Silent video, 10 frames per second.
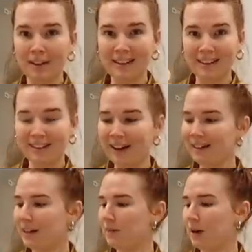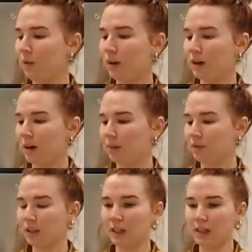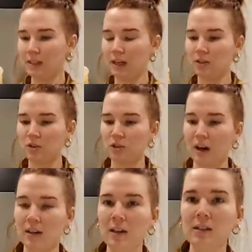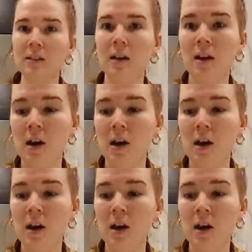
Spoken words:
the other night that he made at work and I'm really excited to try this.